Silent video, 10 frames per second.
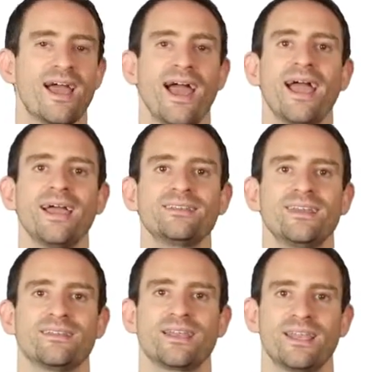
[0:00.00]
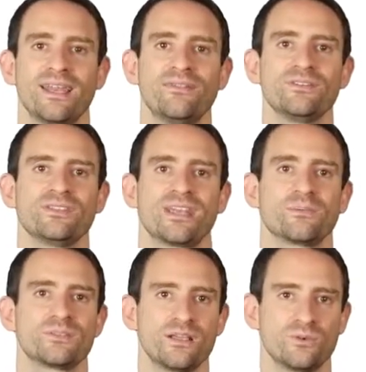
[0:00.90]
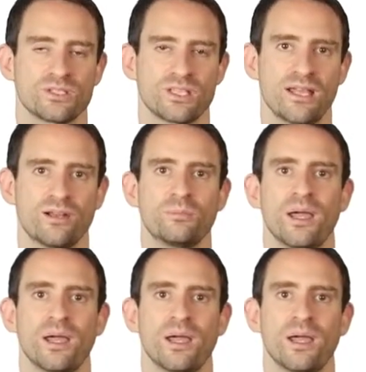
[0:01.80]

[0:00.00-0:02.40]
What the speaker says: and they can even set up single sign-on